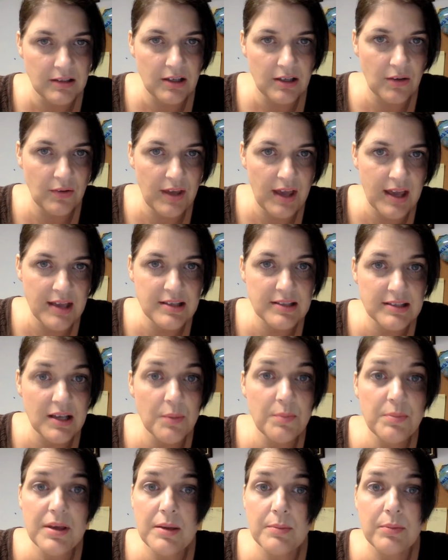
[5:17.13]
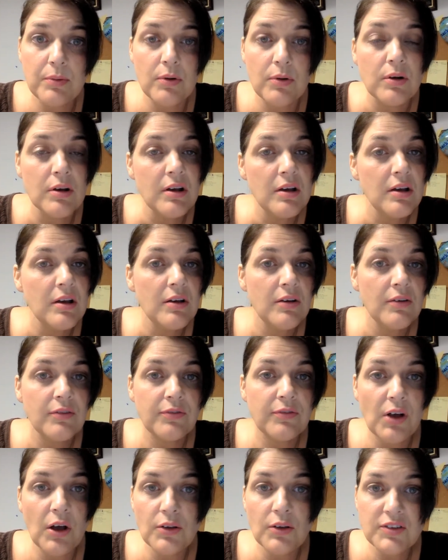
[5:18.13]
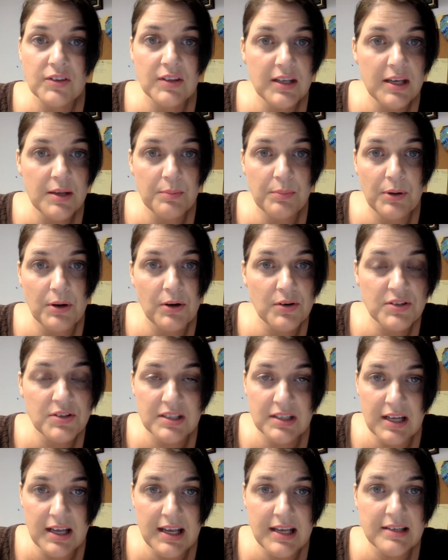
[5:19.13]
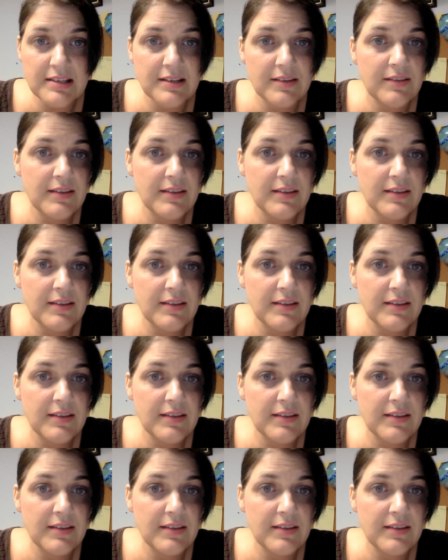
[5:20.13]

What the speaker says: Okay, some people falsely impersonate